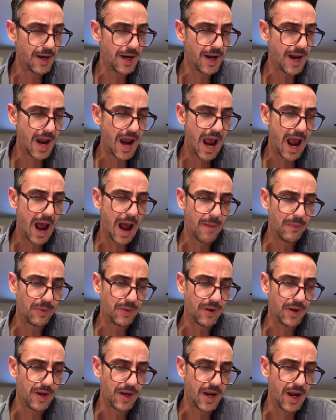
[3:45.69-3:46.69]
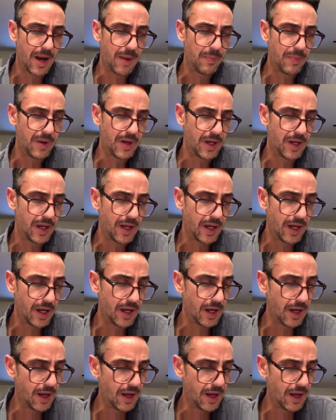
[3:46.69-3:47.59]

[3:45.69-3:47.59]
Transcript: NAP and APE.